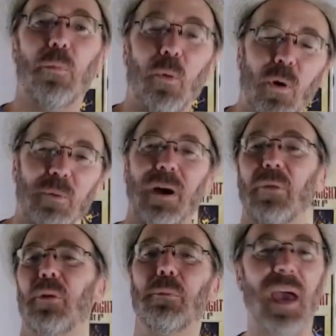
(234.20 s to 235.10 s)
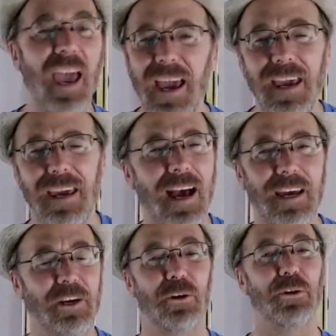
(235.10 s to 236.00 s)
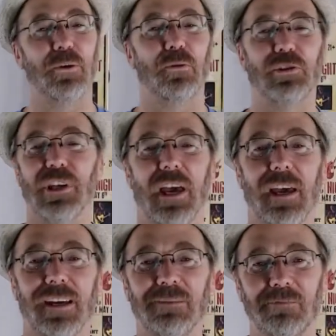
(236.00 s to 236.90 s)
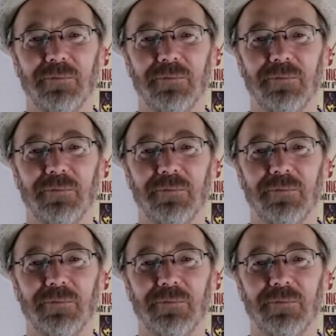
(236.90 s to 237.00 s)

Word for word: But what about the pay, I hear you say?